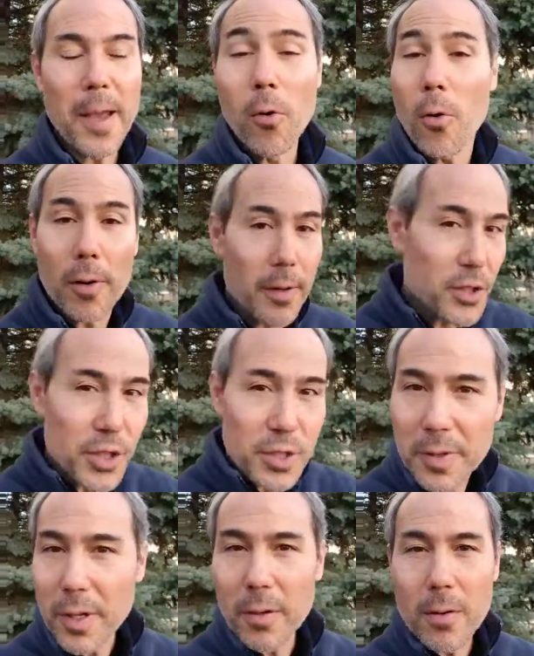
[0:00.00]
or
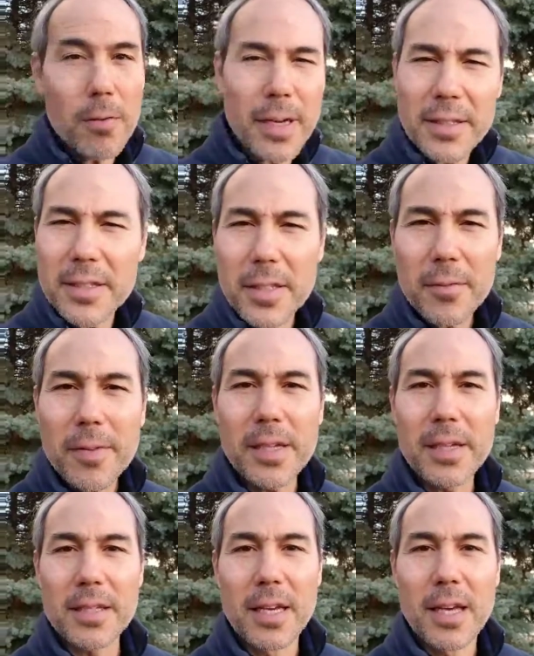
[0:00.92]
just with our own
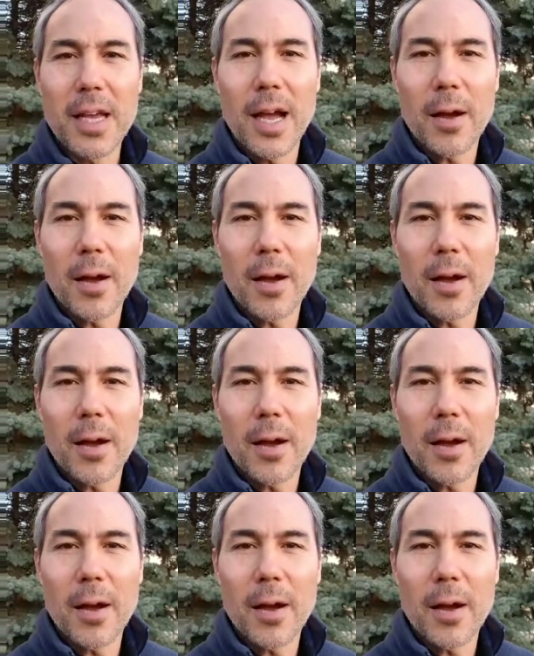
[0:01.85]
activities,